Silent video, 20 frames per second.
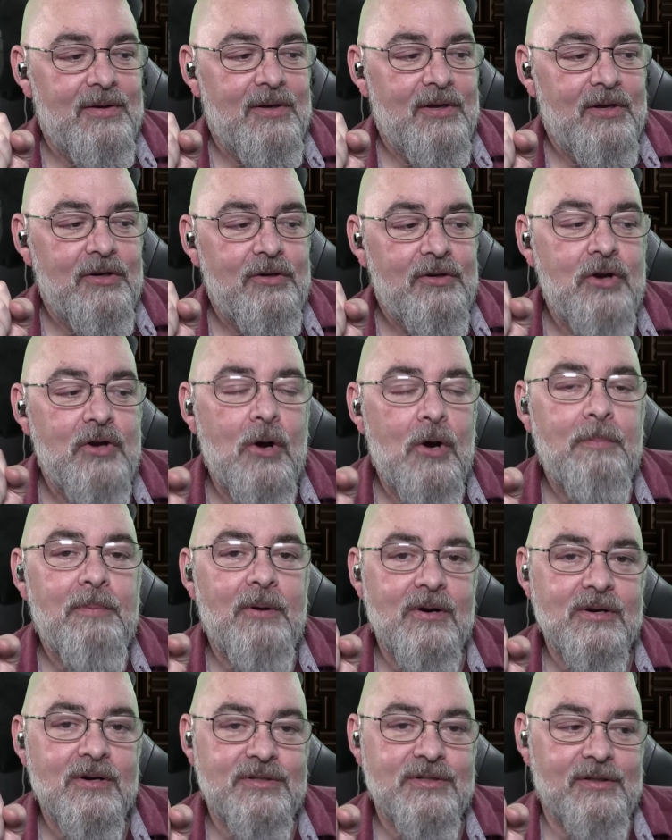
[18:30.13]
No
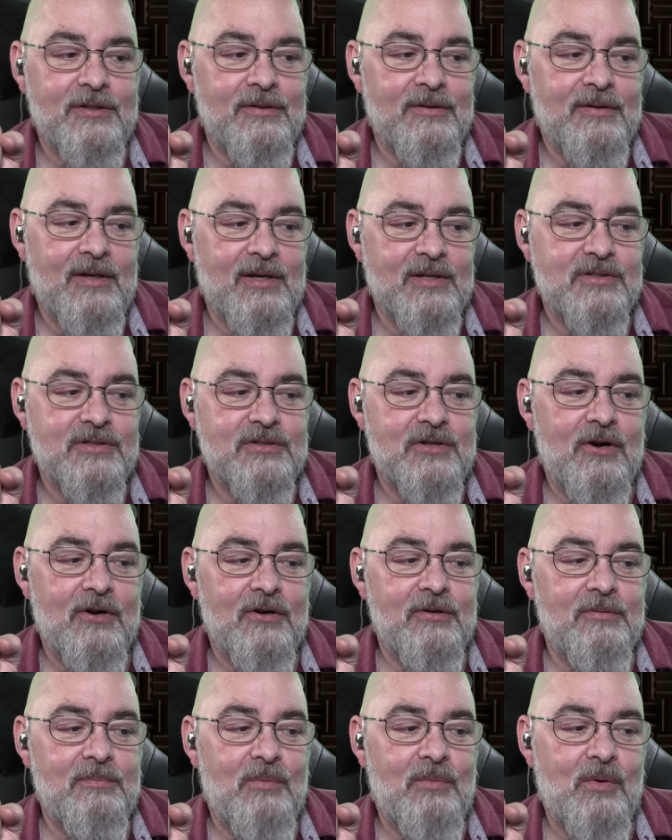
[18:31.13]
person has
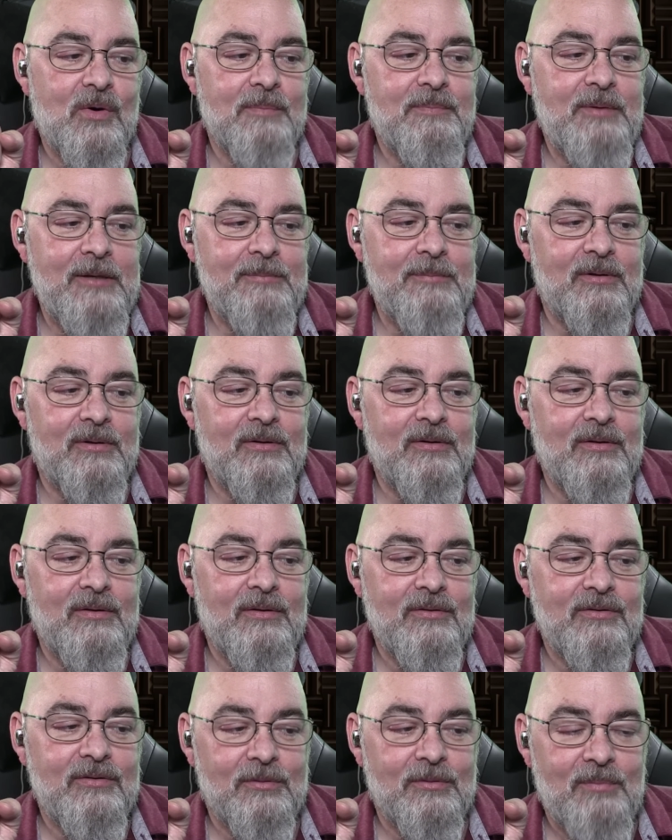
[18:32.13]
turned more people
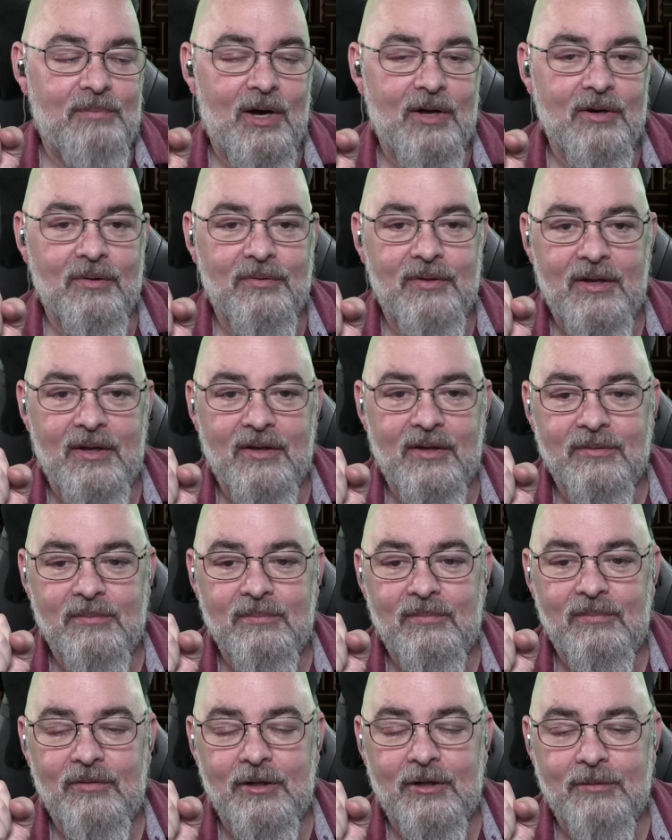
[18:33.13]
to
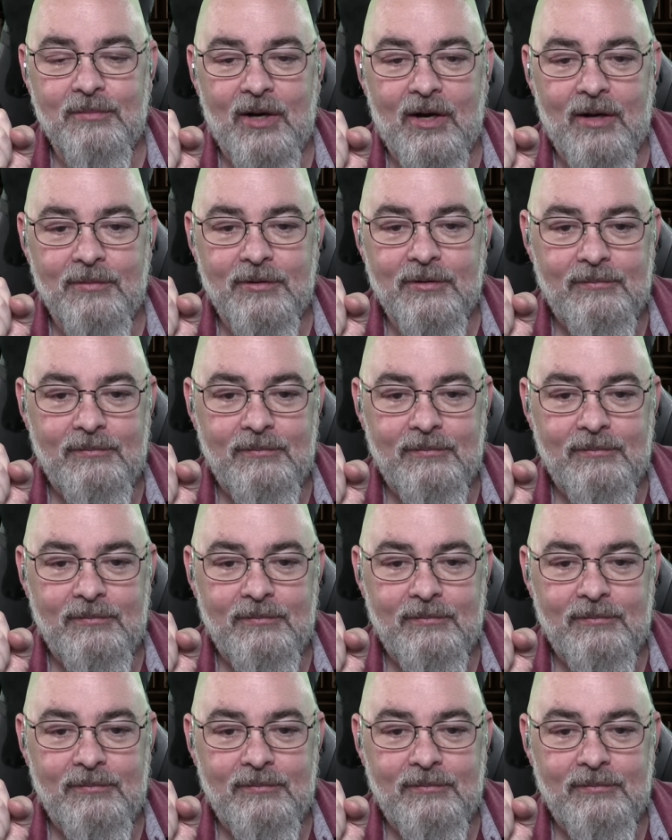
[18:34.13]
monotheism than Muhammad.